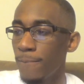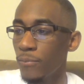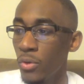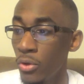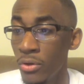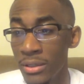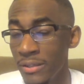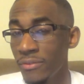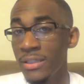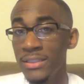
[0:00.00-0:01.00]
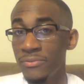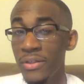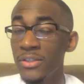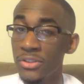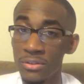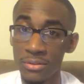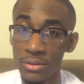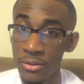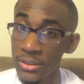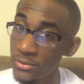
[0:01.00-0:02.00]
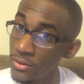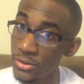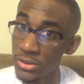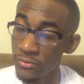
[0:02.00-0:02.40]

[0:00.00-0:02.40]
or even his finisher. His finisher is